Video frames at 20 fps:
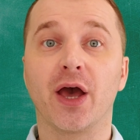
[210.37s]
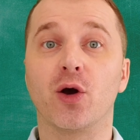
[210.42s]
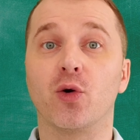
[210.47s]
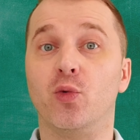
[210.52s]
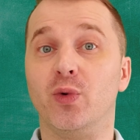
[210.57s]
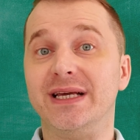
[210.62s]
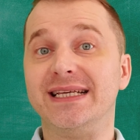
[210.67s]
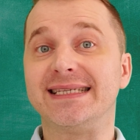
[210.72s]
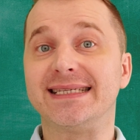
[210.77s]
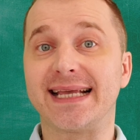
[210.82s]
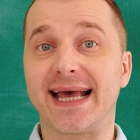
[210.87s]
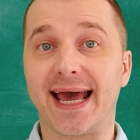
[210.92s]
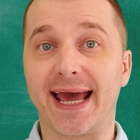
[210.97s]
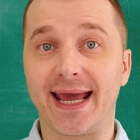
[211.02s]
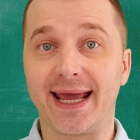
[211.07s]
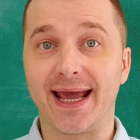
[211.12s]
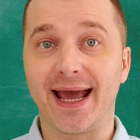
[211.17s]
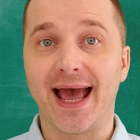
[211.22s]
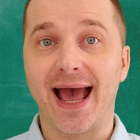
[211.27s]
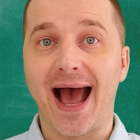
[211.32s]
We
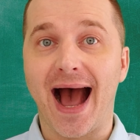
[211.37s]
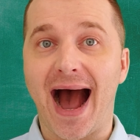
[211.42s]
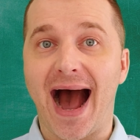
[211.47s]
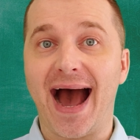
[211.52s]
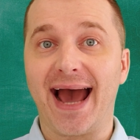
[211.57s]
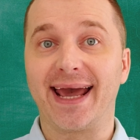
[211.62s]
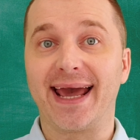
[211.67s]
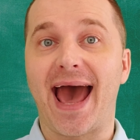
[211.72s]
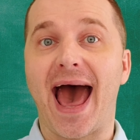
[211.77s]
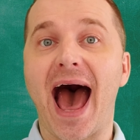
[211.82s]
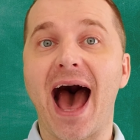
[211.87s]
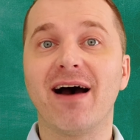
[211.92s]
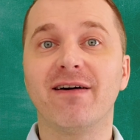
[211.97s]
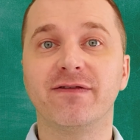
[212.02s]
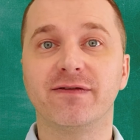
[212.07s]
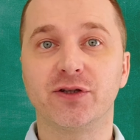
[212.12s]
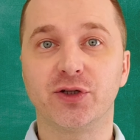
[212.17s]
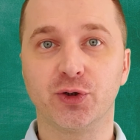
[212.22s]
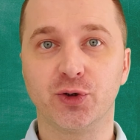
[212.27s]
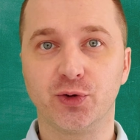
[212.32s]
say, I
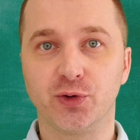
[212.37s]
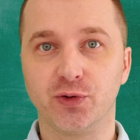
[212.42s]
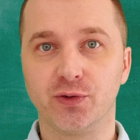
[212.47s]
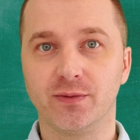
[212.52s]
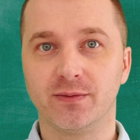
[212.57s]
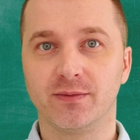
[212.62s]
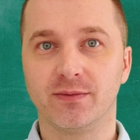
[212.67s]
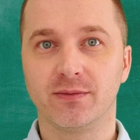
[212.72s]
have to,